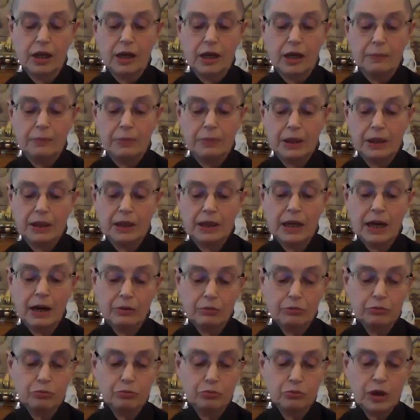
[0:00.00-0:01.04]
but
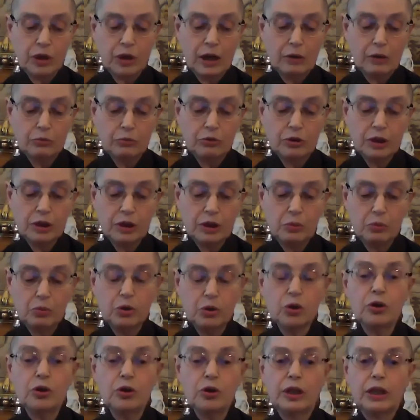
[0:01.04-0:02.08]
not really
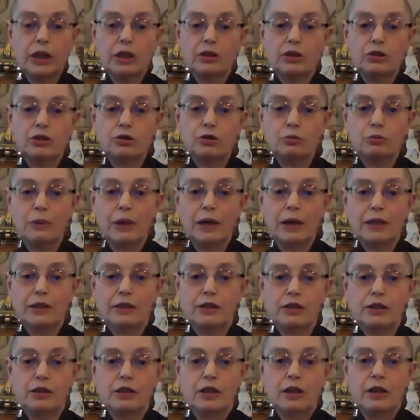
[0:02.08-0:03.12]
worrying too
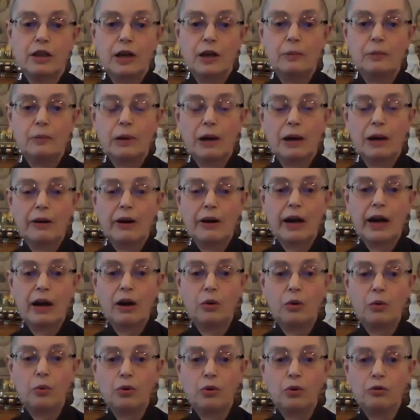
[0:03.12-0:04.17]
much about how
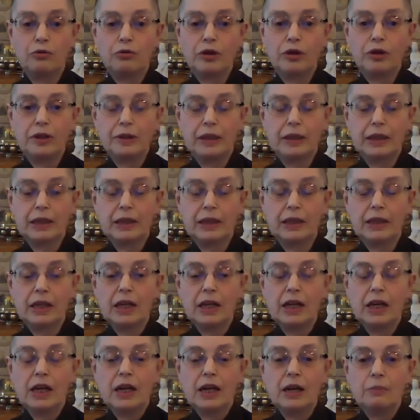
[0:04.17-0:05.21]
we're feeling,
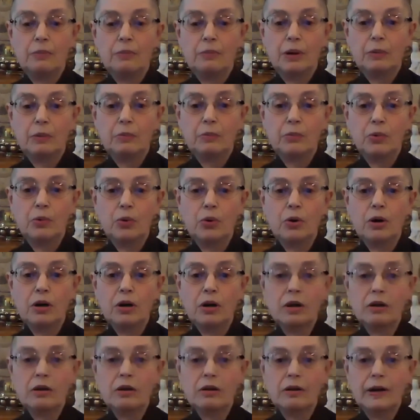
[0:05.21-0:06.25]
but
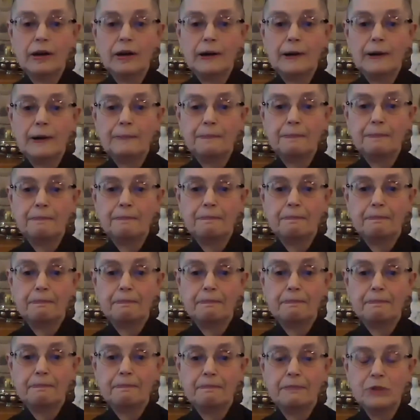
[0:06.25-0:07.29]
more
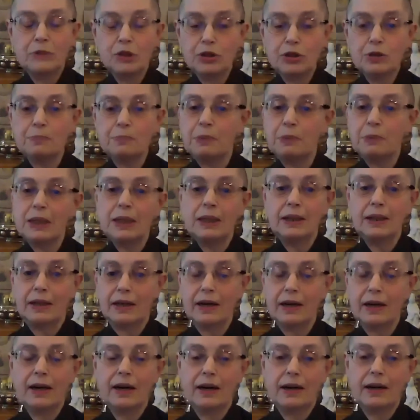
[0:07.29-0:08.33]
just being
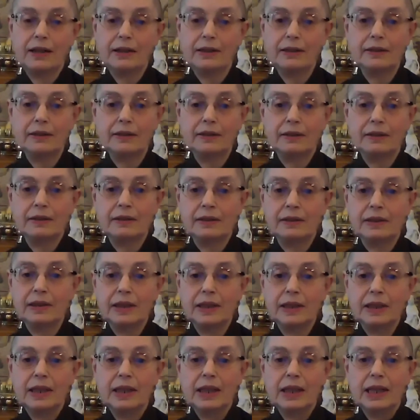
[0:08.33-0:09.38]
kind.
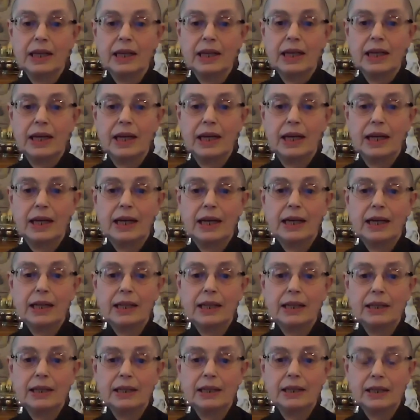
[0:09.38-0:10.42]

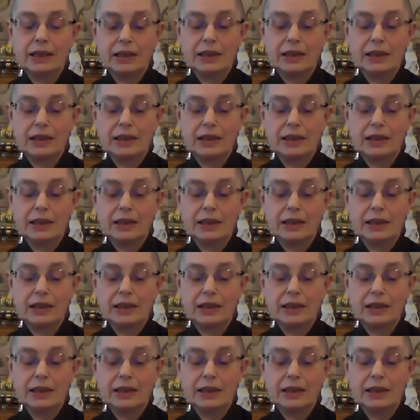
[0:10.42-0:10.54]
And